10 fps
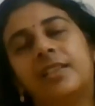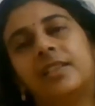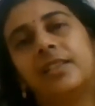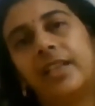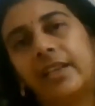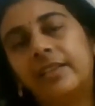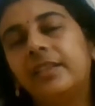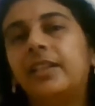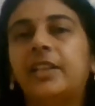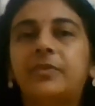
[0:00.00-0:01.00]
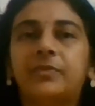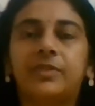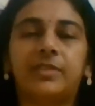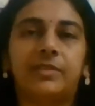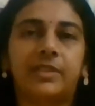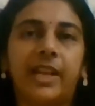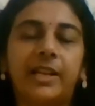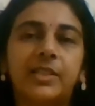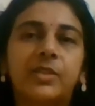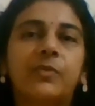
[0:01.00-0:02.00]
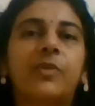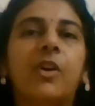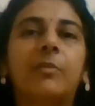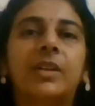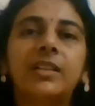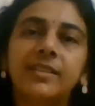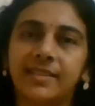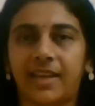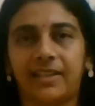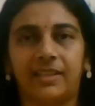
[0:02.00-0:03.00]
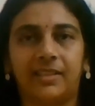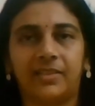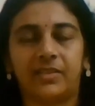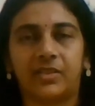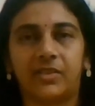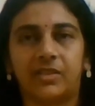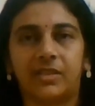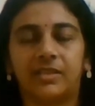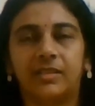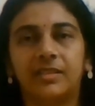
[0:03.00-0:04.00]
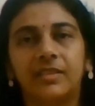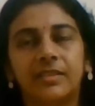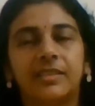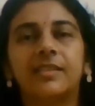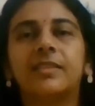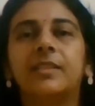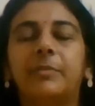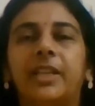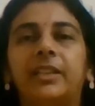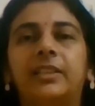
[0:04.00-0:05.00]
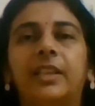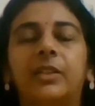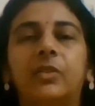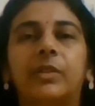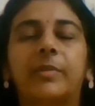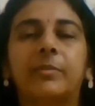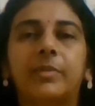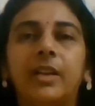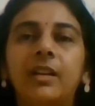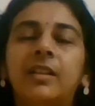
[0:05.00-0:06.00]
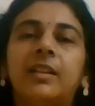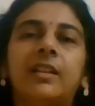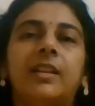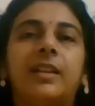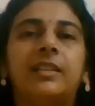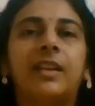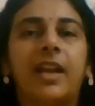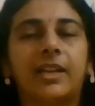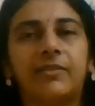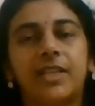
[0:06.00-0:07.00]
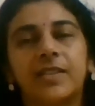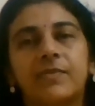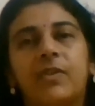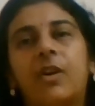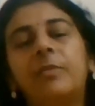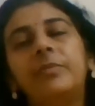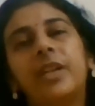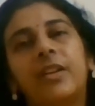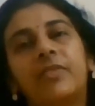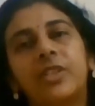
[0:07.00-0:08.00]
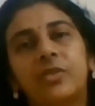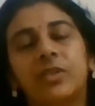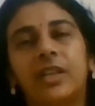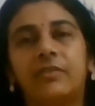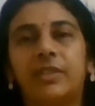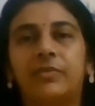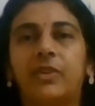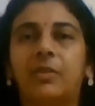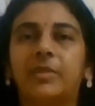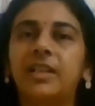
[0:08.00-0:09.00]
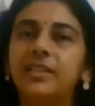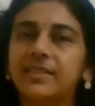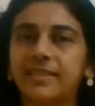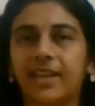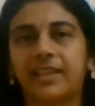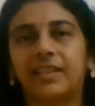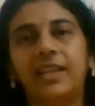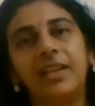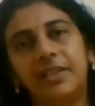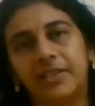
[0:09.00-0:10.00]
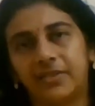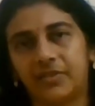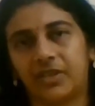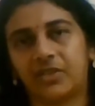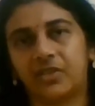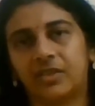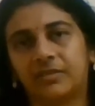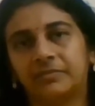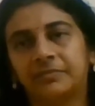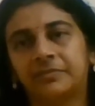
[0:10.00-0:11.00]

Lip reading: then it tends to form a cyclic structure. This is the main thing to remember. In the aqueous form, every sugar will form a cyclic structure.